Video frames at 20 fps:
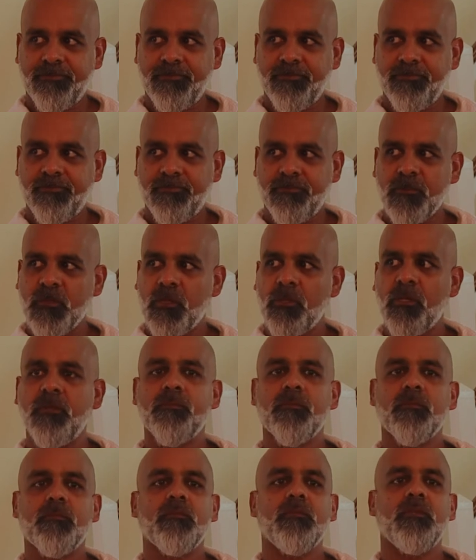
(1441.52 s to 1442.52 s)
Mm-hmm. Okay?
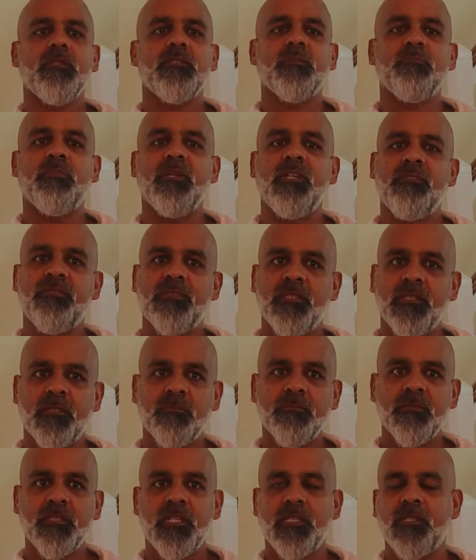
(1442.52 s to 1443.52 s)
It's a belief
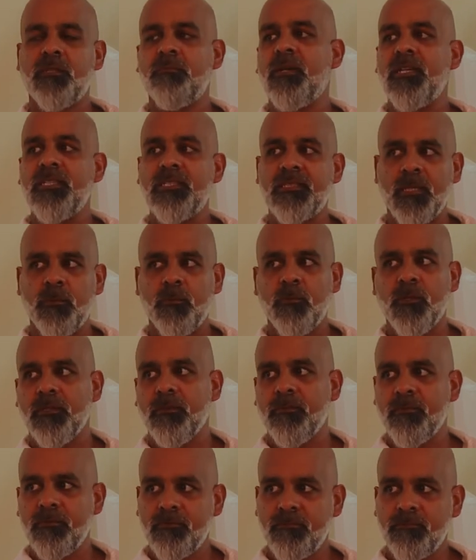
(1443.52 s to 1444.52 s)
system created by someone.
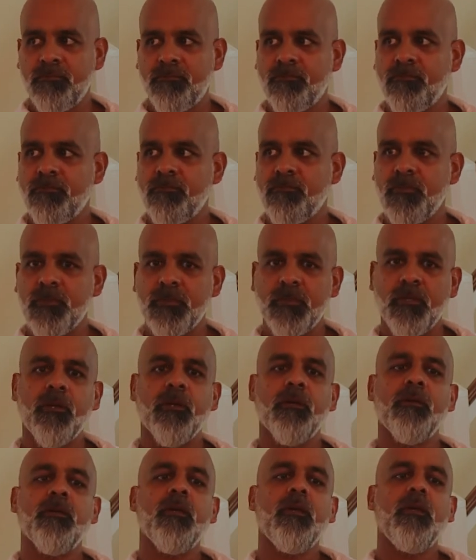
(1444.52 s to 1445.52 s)
Mm-hmm.
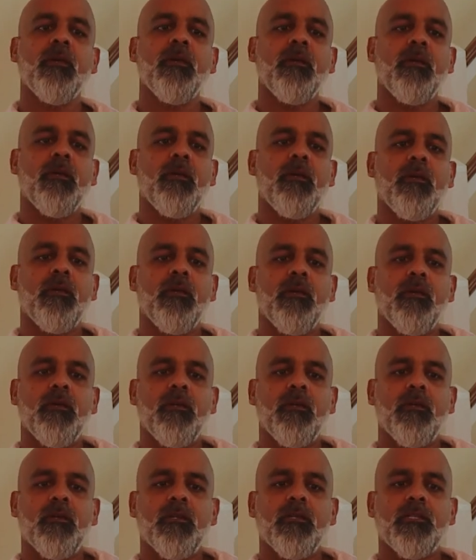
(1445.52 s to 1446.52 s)
Okay?
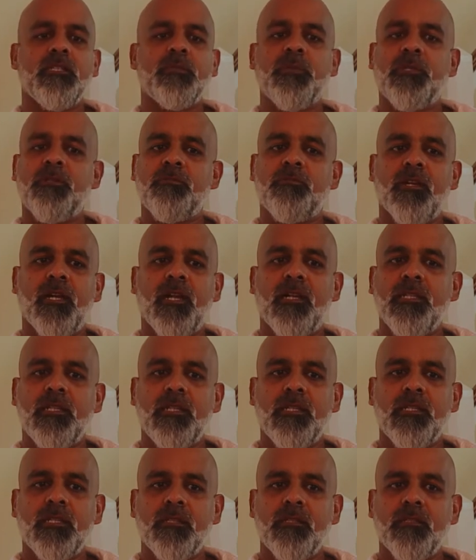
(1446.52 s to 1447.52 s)

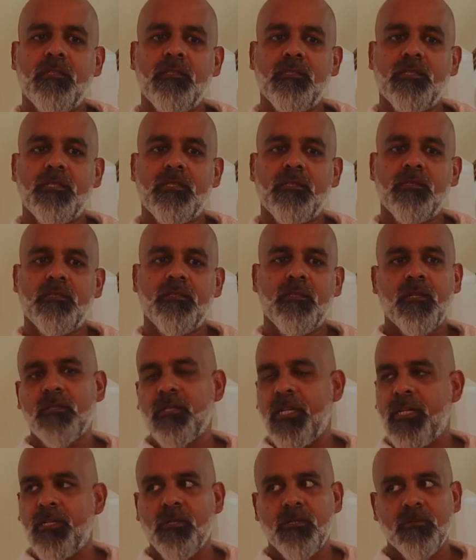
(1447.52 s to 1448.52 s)
Spirituality is
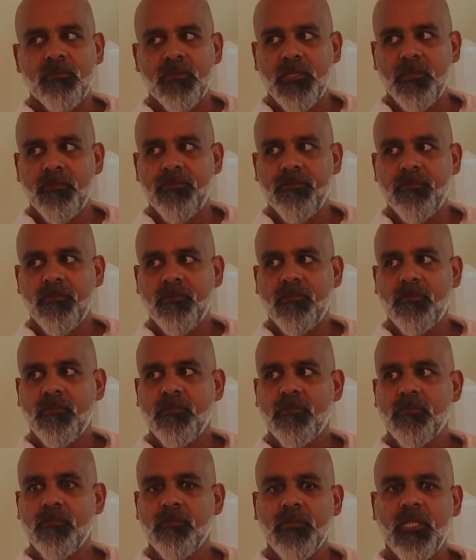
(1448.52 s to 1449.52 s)
not a dogma.
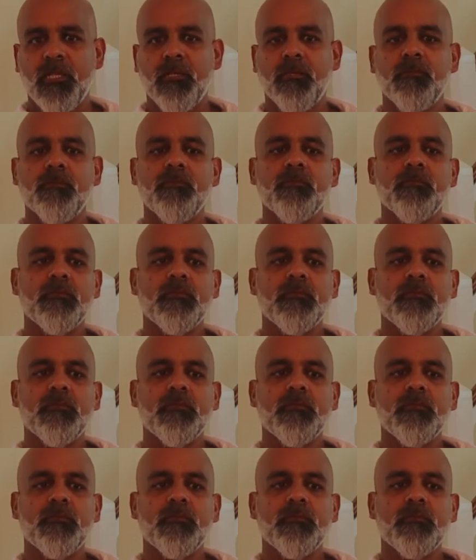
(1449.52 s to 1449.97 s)
Mm-hmm. Yeah?